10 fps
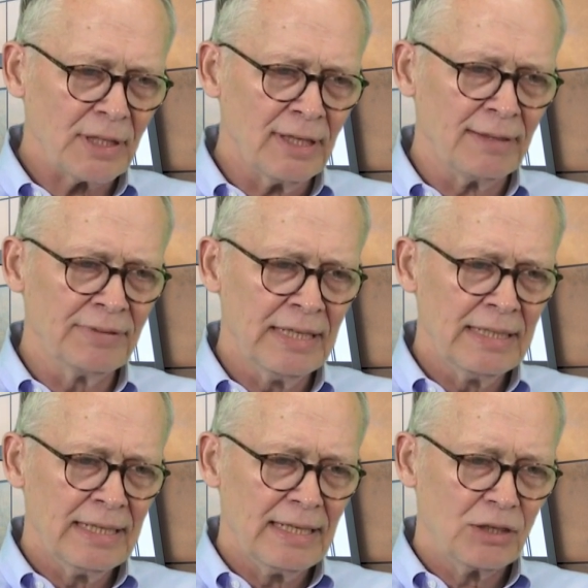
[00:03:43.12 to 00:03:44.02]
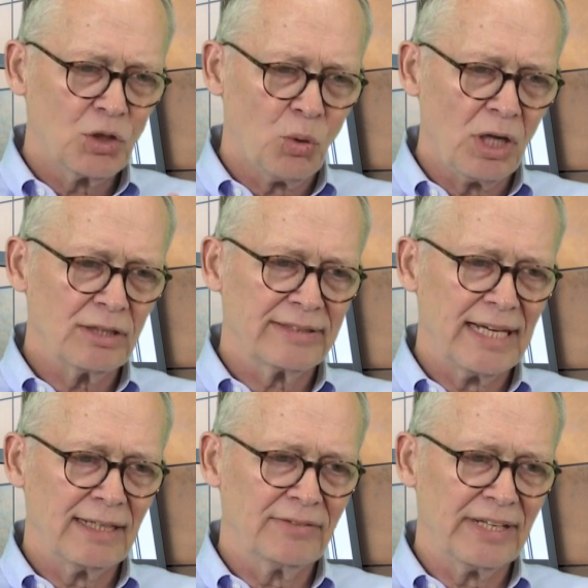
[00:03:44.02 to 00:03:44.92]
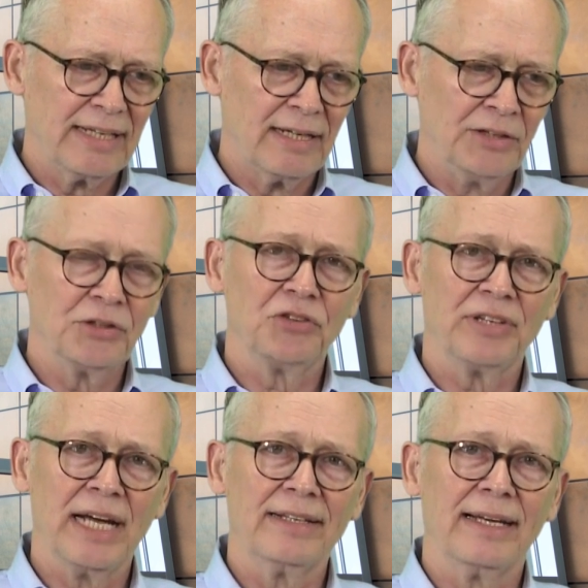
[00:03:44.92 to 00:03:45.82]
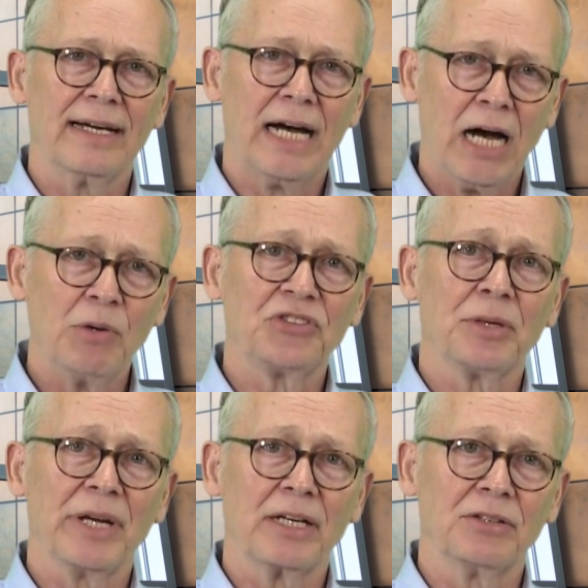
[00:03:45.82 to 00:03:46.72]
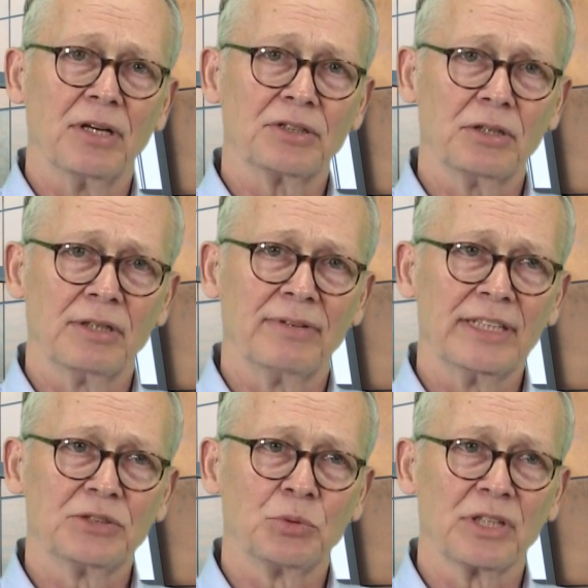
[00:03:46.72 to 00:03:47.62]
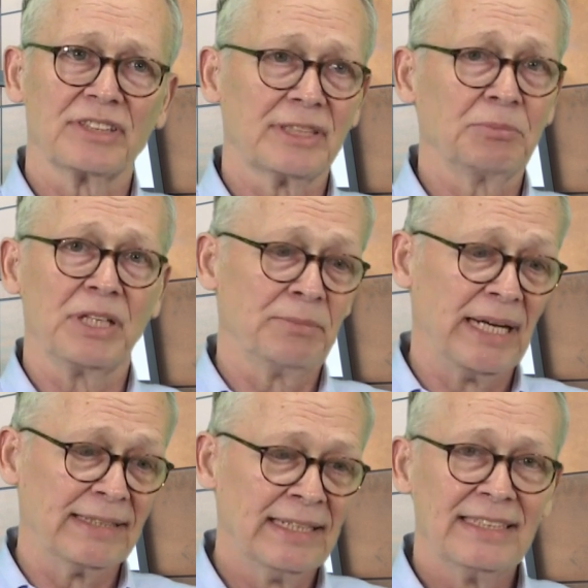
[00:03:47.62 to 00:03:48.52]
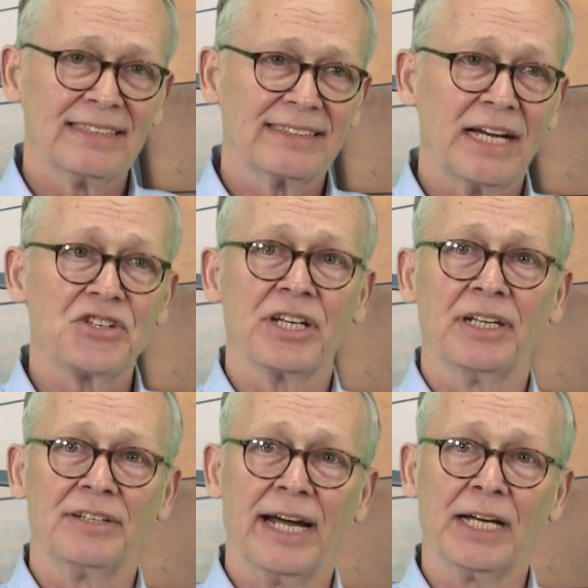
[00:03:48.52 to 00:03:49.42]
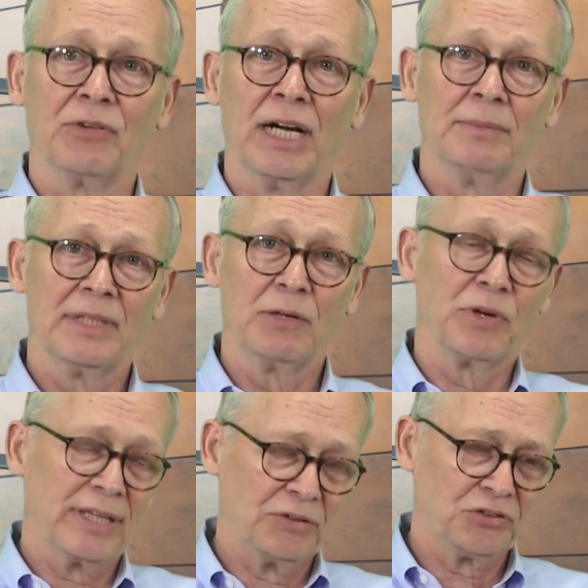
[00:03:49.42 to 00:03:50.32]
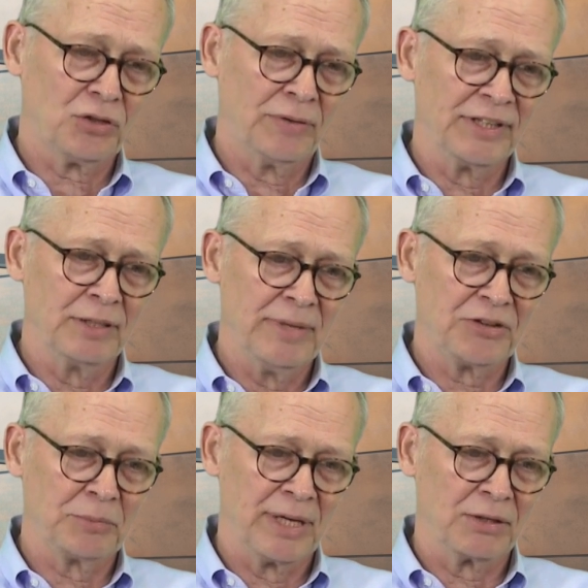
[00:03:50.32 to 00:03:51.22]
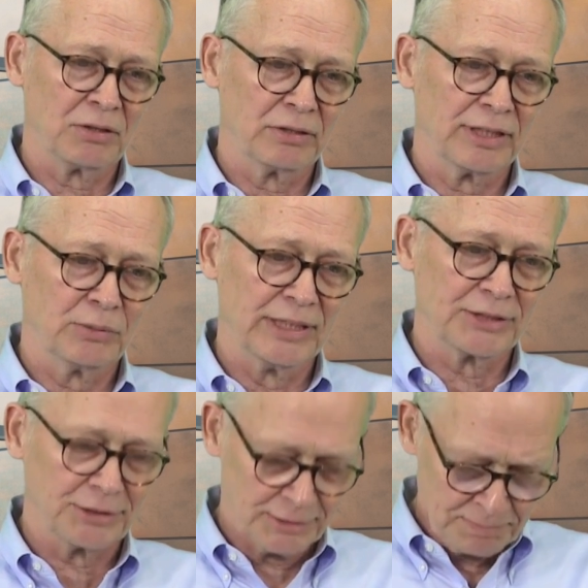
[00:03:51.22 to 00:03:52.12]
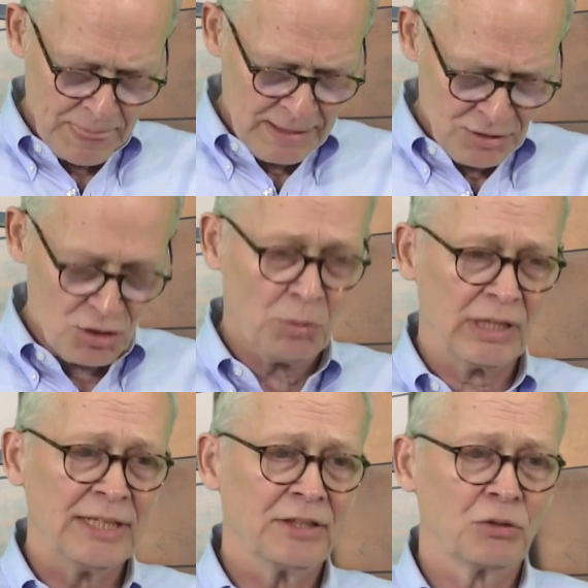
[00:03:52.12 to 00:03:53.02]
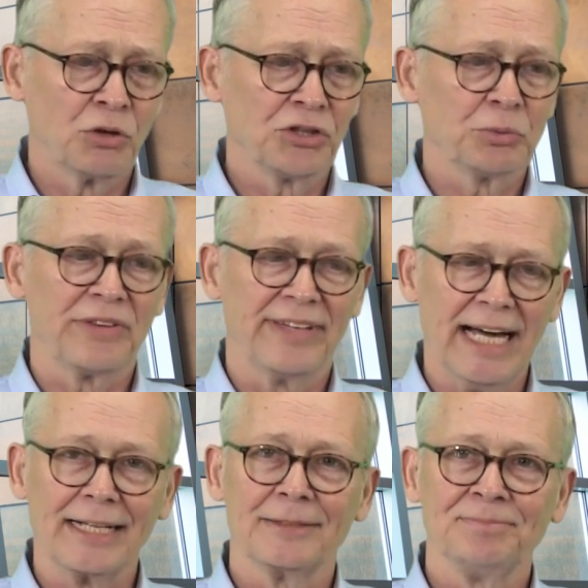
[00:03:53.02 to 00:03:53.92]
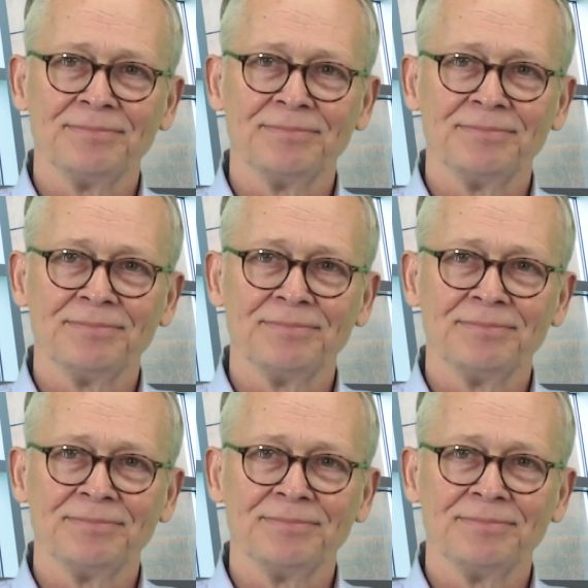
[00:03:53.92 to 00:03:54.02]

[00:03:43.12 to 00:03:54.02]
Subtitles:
of qualitatively understanding how a semiconductor device works simply by sketching a diagram and without solving the mathematical equations. So we'll end the course with that.